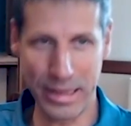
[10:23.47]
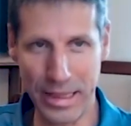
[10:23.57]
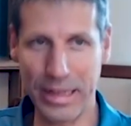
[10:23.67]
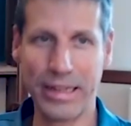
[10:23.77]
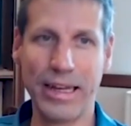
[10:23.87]

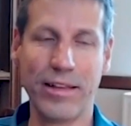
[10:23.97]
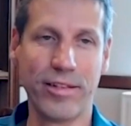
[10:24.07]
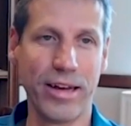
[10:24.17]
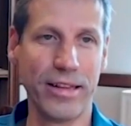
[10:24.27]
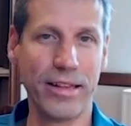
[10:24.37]
that's
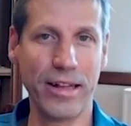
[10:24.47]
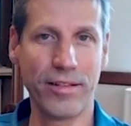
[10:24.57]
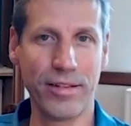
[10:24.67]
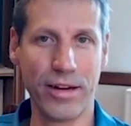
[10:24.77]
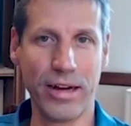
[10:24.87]

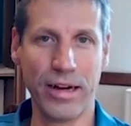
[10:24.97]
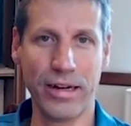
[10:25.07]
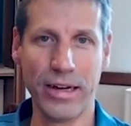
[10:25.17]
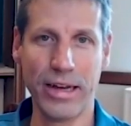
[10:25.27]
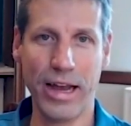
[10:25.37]
a
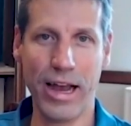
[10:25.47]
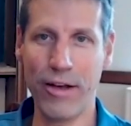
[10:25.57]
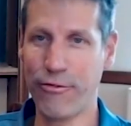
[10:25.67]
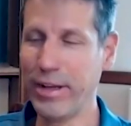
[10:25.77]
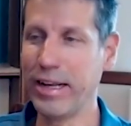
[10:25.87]

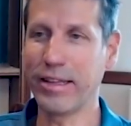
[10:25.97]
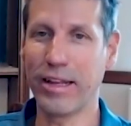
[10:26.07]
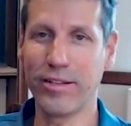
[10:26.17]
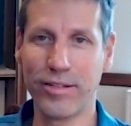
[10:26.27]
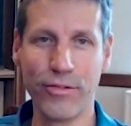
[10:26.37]
feeling that
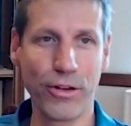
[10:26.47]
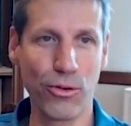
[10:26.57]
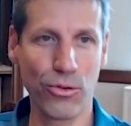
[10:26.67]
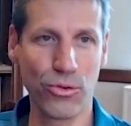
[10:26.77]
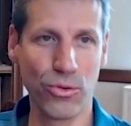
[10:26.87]
is
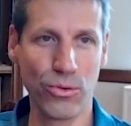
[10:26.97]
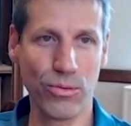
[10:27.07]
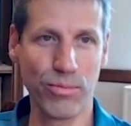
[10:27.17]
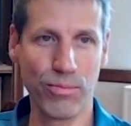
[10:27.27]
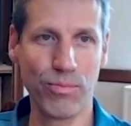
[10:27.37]
difficult to
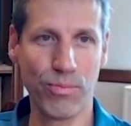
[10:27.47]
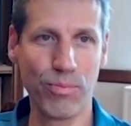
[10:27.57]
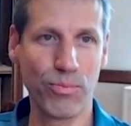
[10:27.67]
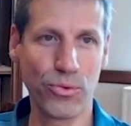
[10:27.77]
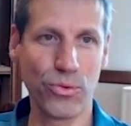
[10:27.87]

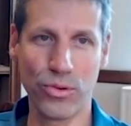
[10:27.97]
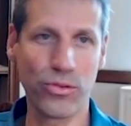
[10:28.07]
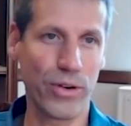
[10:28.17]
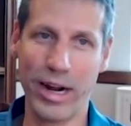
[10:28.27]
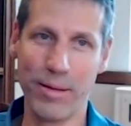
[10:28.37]

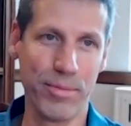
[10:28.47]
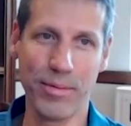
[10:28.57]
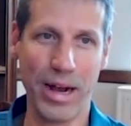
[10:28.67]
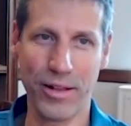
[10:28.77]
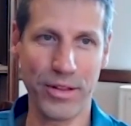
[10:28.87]
describe. I
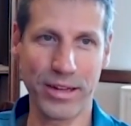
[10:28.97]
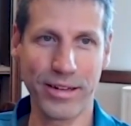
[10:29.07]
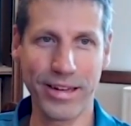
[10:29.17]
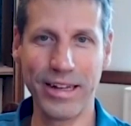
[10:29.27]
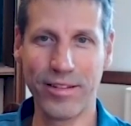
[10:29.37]
think
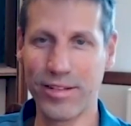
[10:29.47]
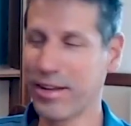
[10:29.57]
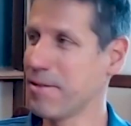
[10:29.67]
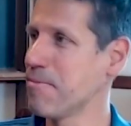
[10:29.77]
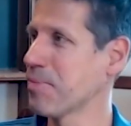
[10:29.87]
it's
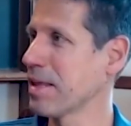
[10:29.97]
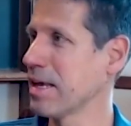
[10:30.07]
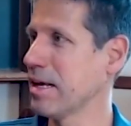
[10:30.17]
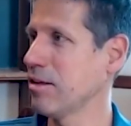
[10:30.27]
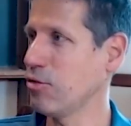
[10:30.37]

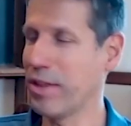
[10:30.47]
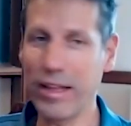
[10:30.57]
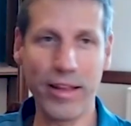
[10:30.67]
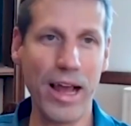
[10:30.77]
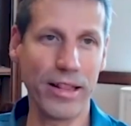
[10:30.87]
so
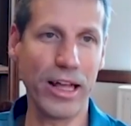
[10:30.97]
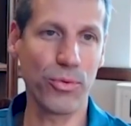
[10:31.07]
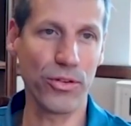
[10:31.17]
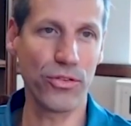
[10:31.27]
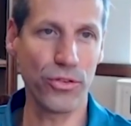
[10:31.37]
that
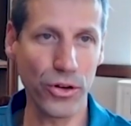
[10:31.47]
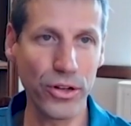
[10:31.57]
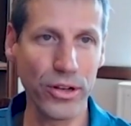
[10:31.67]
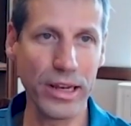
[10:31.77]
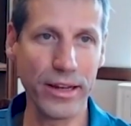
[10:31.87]
was
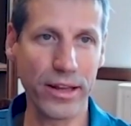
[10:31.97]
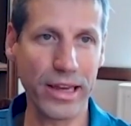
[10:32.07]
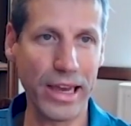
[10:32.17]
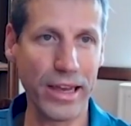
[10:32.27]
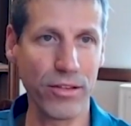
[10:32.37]
certainly the
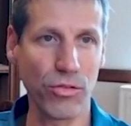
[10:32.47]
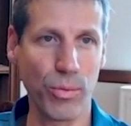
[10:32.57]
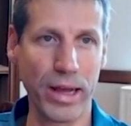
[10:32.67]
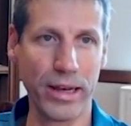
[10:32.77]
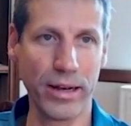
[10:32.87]
case when